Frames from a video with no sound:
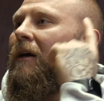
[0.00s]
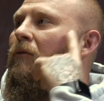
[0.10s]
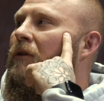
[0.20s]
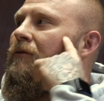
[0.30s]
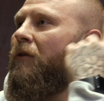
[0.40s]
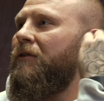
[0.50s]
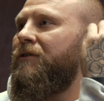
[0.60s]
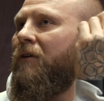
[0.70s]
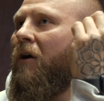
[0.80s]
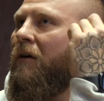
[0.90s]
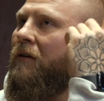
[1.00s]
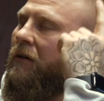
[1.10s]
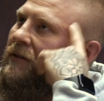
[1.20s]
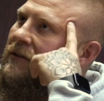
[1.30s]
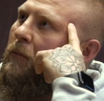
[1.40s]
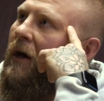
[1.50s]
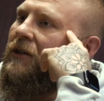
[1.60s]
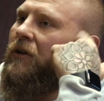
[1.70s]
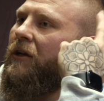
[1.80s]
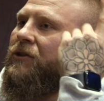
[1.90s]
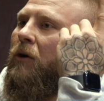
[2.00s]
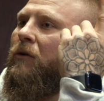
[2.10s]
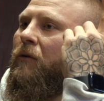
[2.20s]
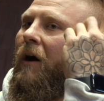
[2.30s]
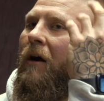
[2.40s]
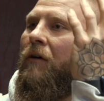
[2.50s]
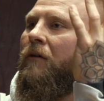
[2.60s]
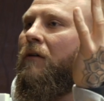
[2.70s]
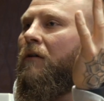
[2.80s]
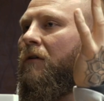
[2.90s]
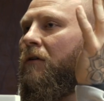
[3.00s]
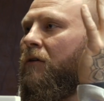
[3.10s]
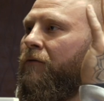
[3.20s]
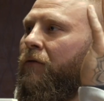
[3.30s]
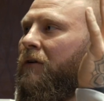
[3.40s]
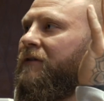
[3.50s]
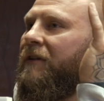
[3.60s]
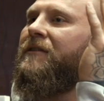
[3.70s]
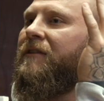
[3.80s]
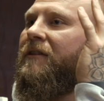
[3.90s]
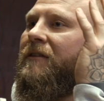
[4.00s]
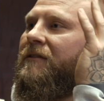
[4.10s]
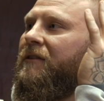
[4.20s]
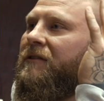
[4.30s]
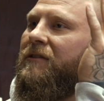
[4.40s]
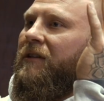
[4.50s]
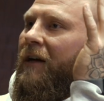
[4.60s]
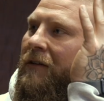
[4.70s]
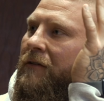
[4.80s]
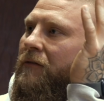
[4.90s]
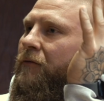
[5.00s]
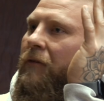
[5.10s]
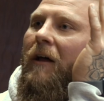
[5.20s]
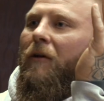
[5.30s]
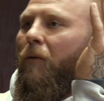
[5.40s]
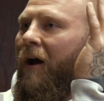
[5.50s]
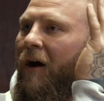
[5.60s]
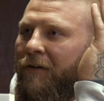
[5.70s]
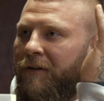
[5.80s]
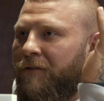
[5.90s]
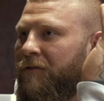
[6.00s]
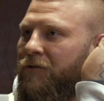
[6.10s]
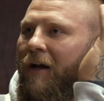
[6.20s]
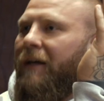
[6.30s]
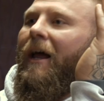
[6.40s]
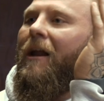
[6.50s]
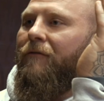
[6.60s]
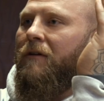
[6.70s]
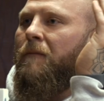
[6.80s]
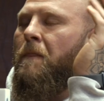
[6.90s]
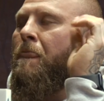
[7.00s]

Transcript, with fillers: Like when you first start and somebody's trying to choke you out, your first instinct is to just like flail around and try to get out of it.